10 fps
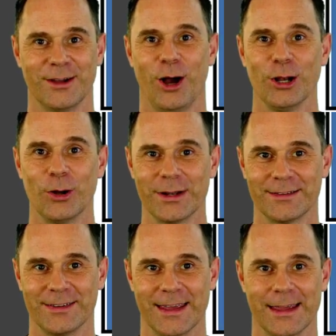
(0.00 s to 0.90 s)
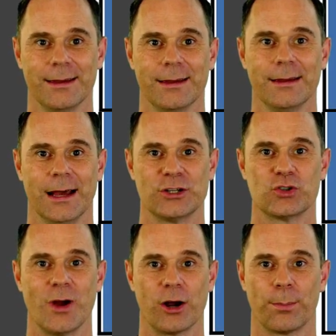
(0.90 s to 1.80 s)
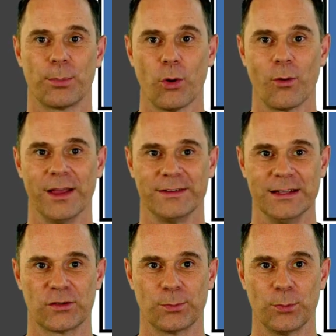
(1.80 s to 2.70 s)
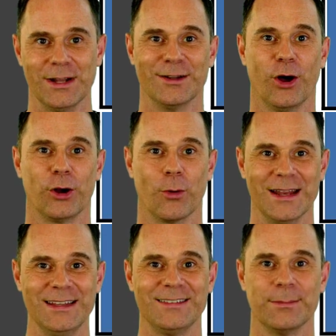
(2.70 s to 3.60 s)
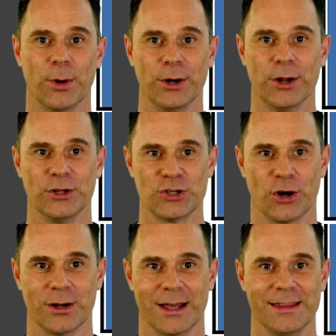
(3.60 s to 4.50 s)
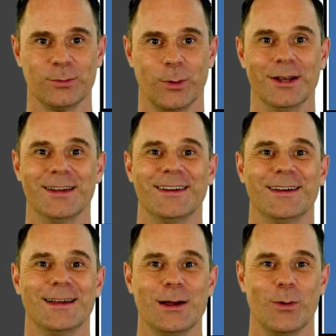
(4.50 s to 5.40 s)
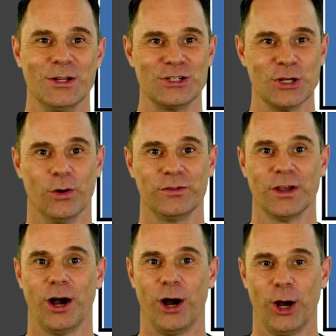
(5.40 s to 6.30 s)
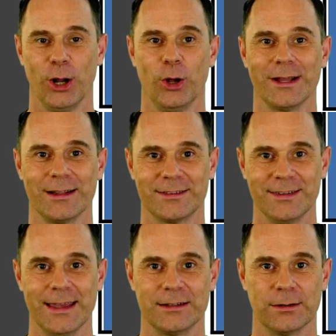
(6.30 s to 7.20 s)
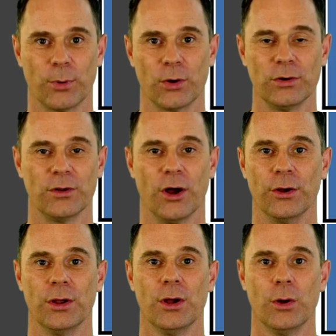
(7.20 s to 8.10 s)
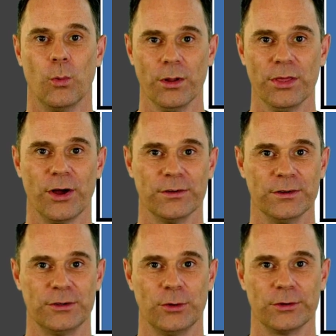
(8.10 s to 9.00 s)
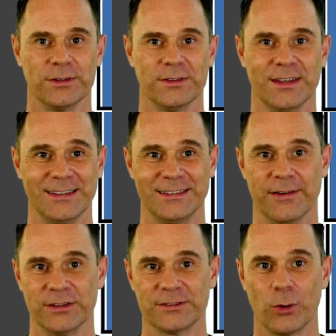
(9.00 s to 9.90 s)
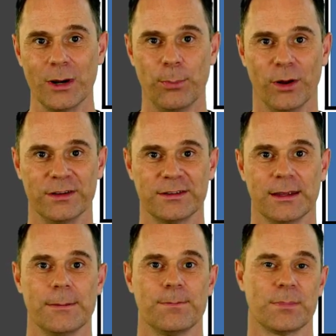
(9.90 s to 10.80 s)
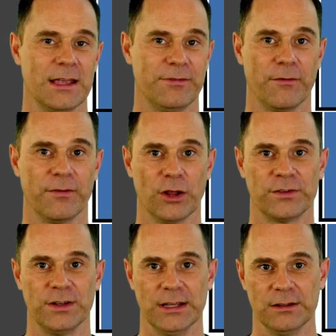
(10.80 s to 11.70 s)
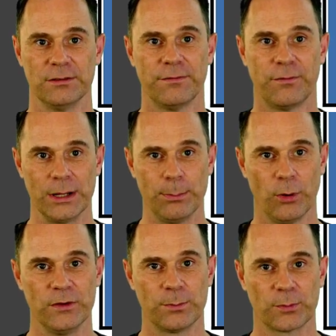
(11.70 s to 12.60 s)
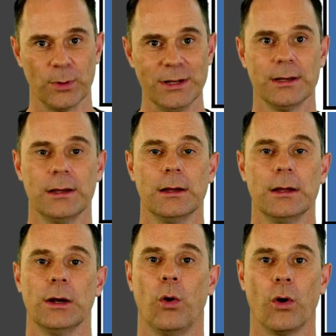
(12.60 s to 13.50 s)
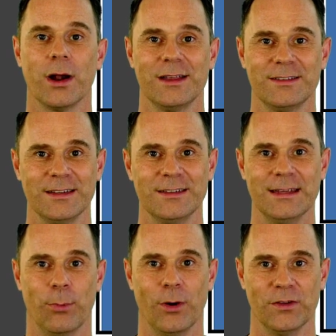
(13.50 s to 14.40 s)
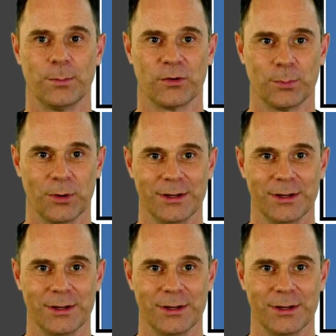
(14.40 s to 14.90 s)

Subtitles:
long it'll take and track our progress each sprint on a release burn down chart like this one, which shows how long it'll take to burn down 1,267 story points if our velocity is 40 points per sprint or 60 points per sprint.